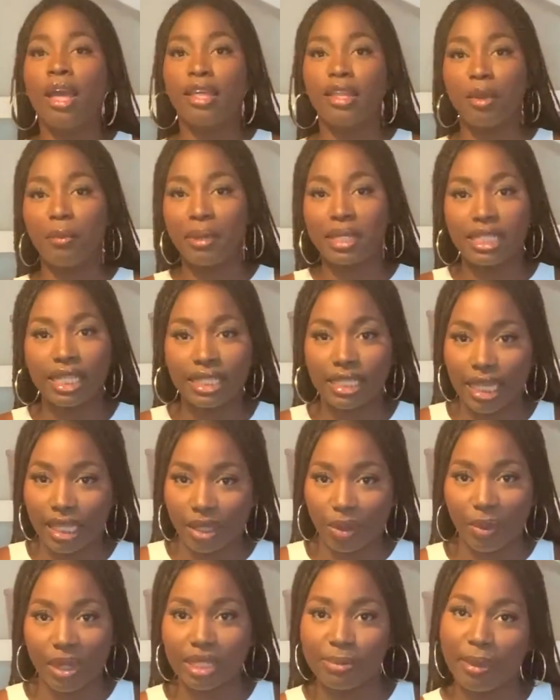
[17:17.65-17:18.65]
You basically take
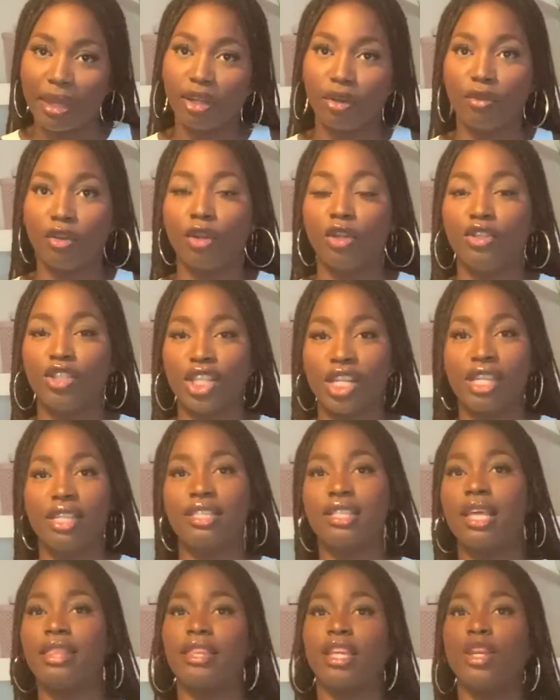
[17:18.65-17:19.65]
the waistband on your
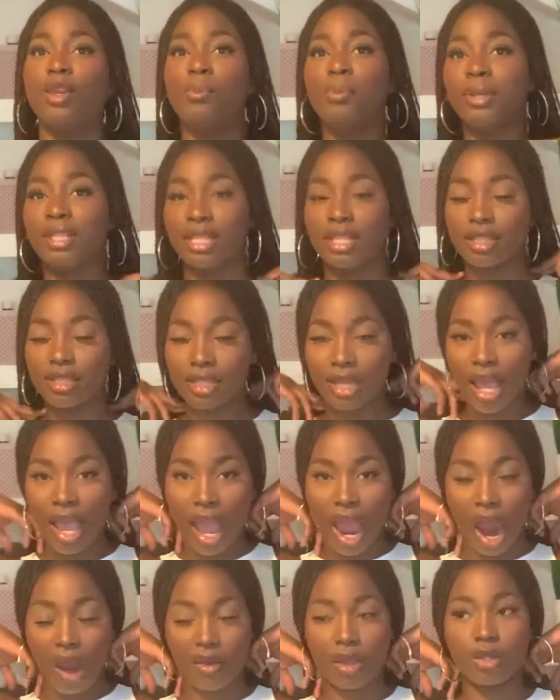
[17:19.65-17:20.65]
jeans and then you put it
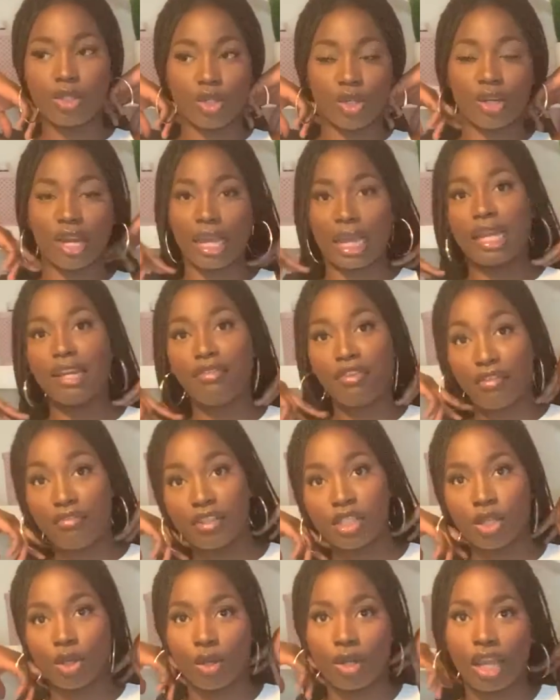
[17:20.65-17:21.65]
around your neck, and if it
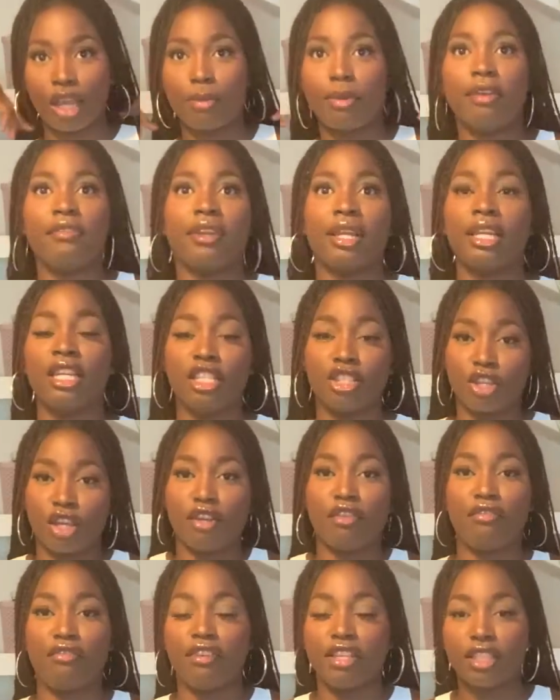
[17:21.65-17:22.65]
fits your neck perfectly, it's
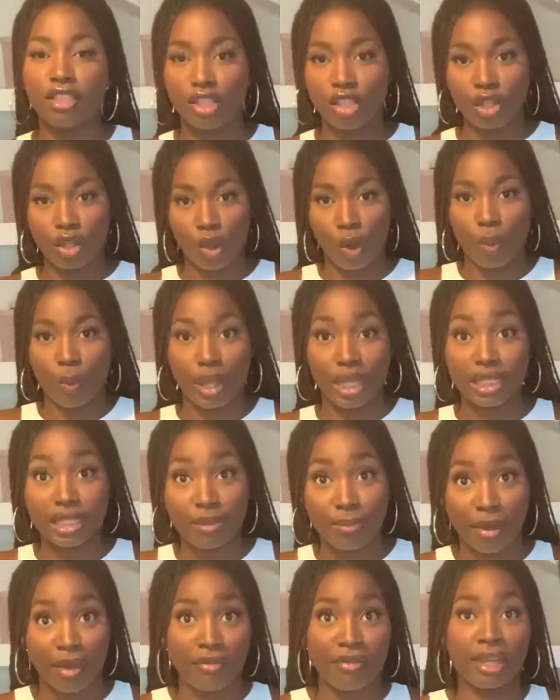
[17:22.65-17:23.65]
gonna fit your
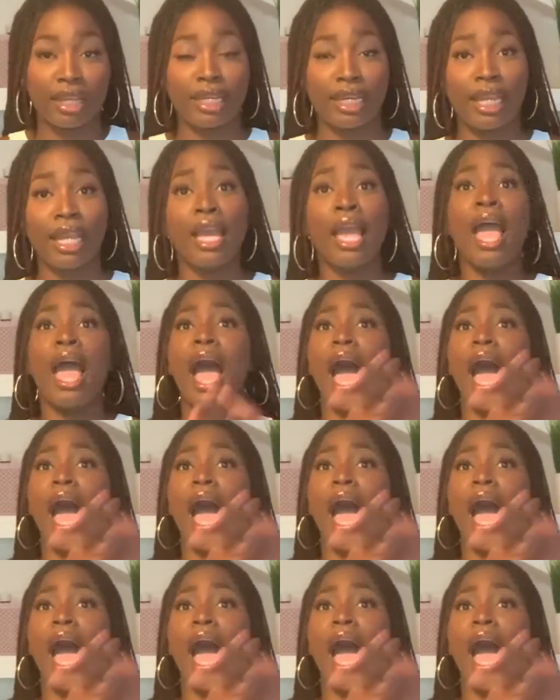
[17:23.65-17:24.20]
waist perfectly.